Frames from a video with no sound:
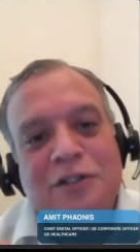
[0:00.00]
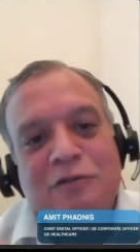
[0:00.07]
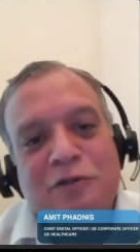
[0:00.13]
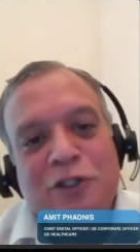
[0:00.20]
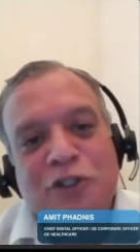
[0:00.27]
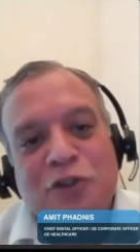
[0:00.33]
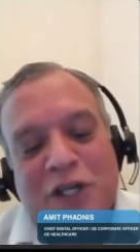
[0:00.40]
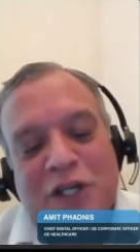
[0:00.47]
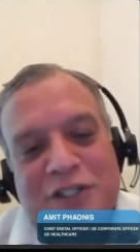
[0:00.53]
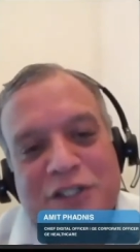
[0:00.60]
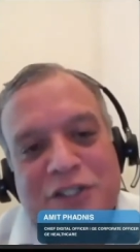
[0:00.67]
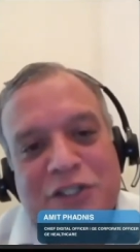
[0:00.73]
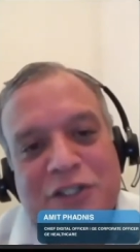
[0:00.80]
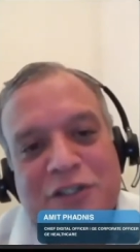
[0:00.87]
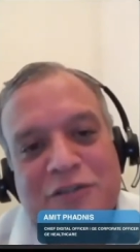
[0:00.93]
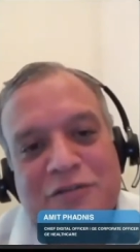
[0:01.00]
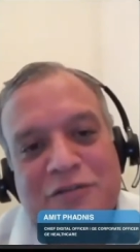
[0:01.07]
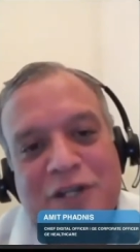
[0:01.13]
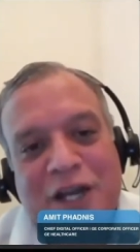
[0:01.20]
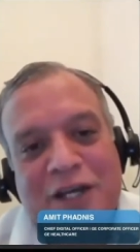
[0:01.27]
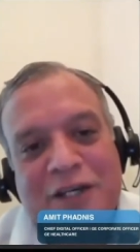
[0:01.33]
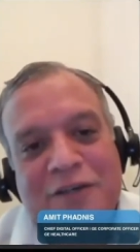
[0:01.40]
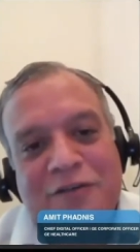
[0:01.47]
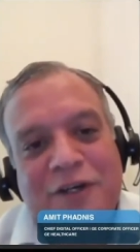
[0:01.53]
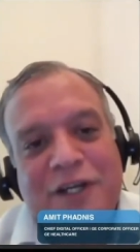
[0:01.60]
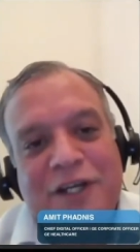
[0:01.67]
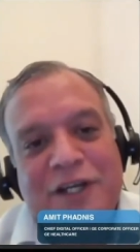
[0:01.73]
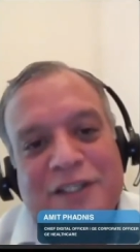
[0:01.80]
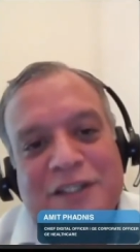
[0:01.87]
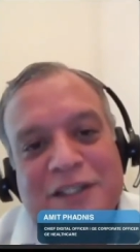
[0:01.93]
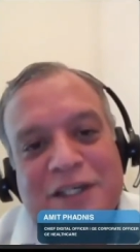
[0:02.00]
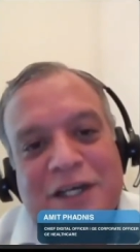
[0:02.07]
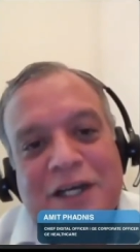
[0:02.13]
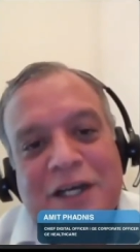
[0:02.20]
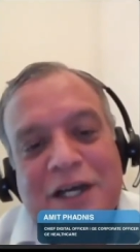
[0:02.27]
the virtualization activities,